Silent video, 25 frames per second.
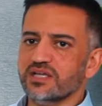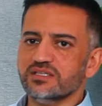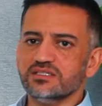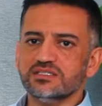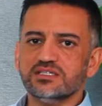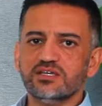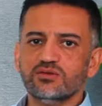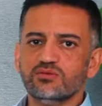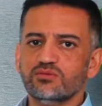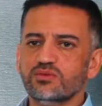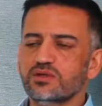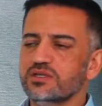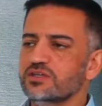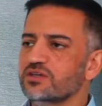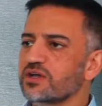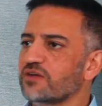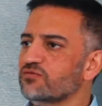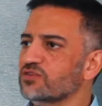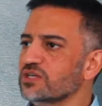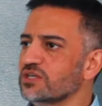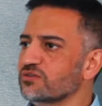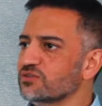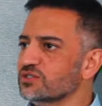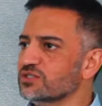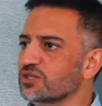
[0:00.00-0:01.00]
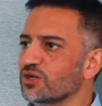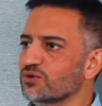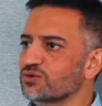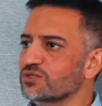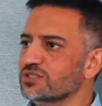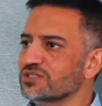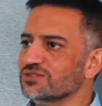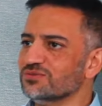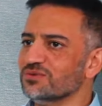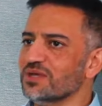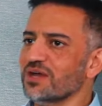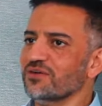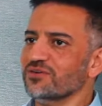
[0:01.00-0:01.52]
they say, "Well, you have to give us notice.
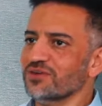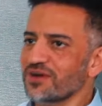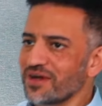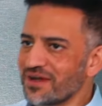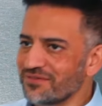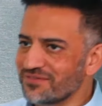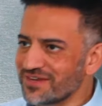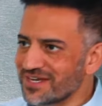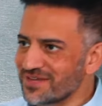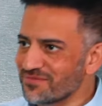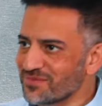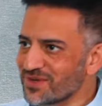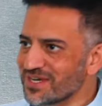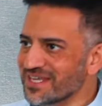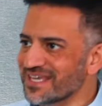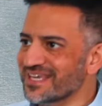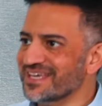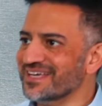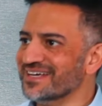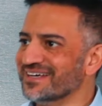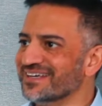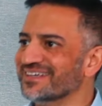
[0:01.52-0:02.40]
We don't have any money That's right. here."